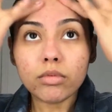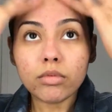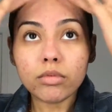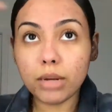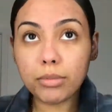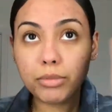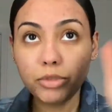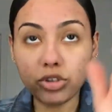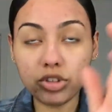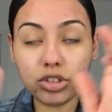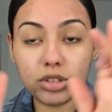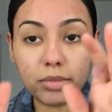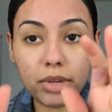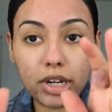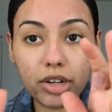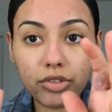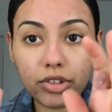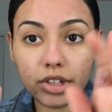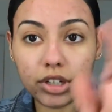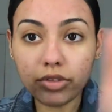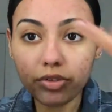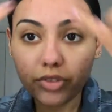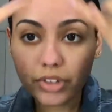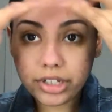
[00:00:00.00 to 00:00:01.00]
I'm using my
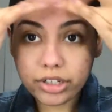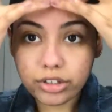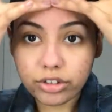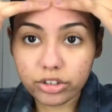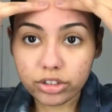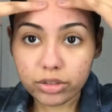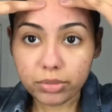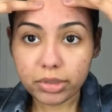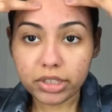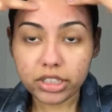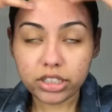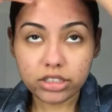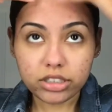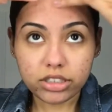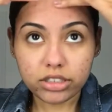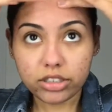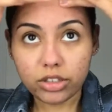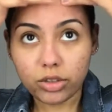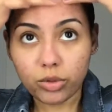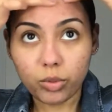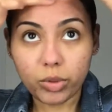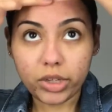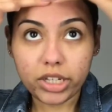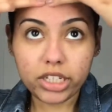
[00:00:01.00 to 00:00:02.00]
ring fingers because it's
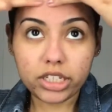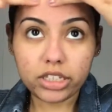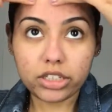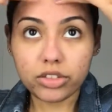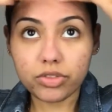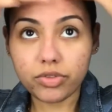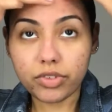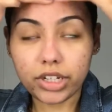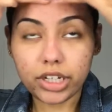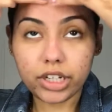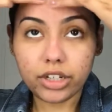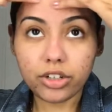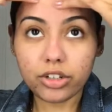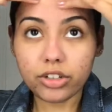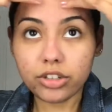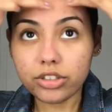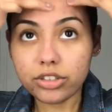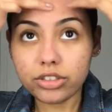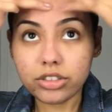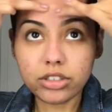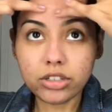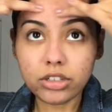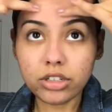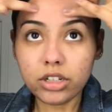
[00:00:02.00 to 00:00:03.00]
the weakest
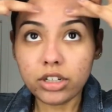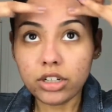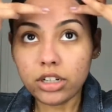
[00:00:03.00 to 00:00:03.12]
fingers,